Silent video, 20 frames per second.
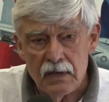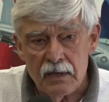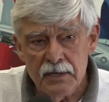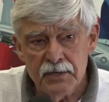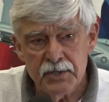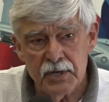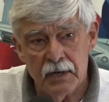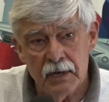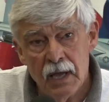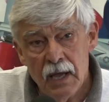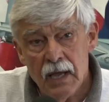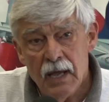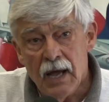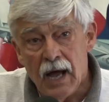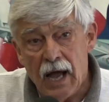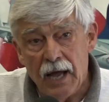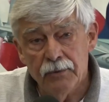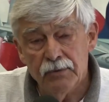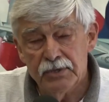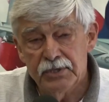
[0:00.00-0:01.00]
He said,
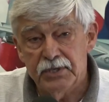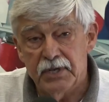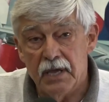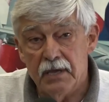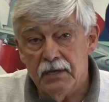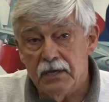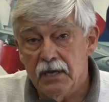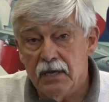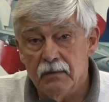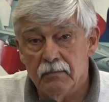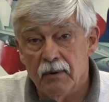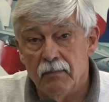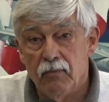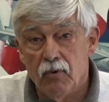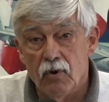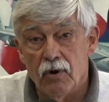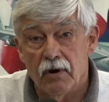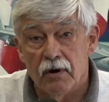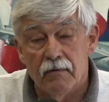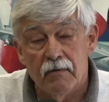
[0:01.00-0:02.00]
"I will take him
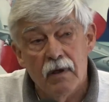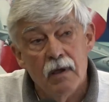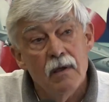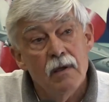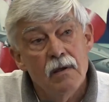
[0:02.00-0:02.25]
aboard